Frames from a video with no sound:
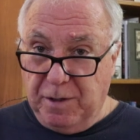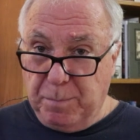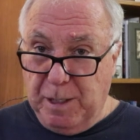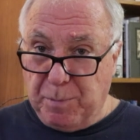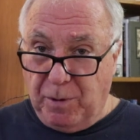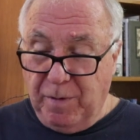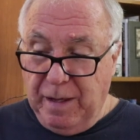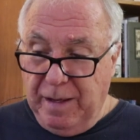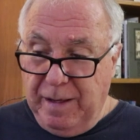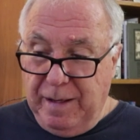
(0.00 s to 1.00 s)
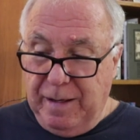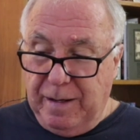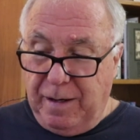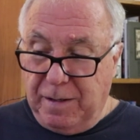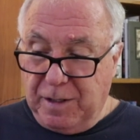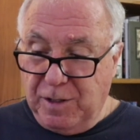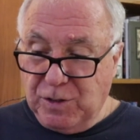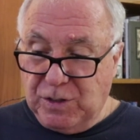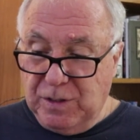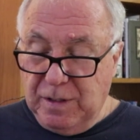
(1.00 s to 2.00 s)
than in people,
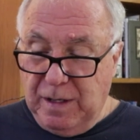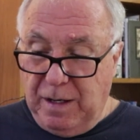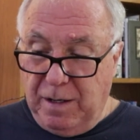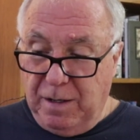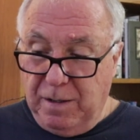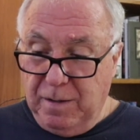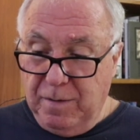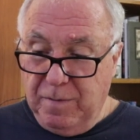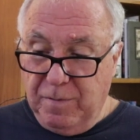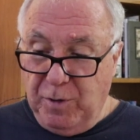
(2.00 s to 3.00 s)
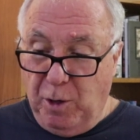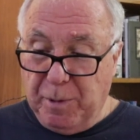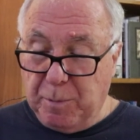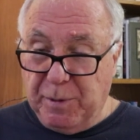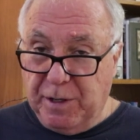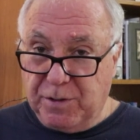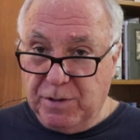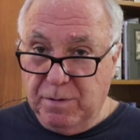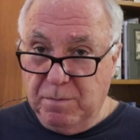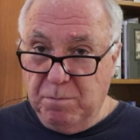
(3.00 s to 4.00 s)
because nobody
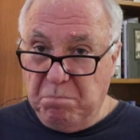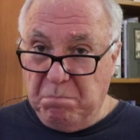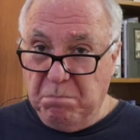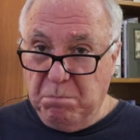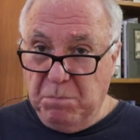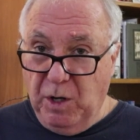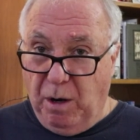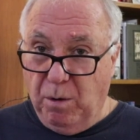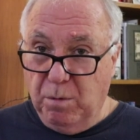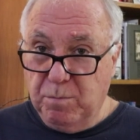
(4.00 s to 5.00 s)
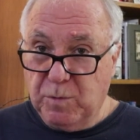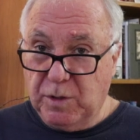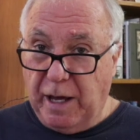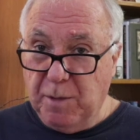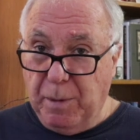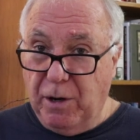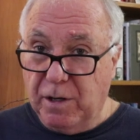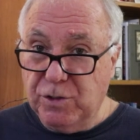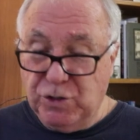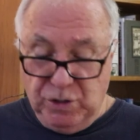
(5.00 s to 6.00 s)
predicted, gay
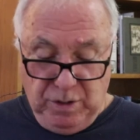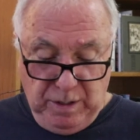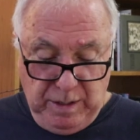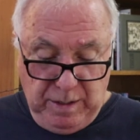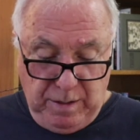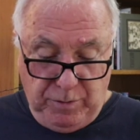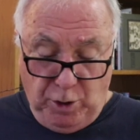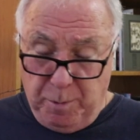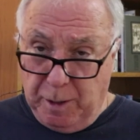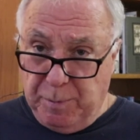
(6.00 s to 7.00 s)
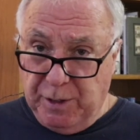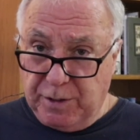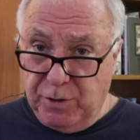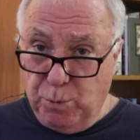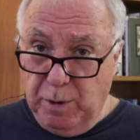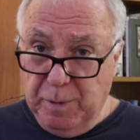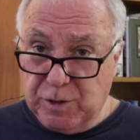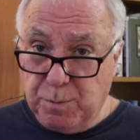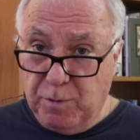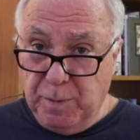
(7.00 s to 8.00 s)
marriage. Nobody predicted the
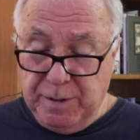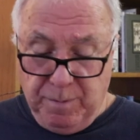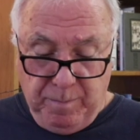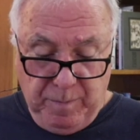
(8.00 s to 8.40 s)
women's movement.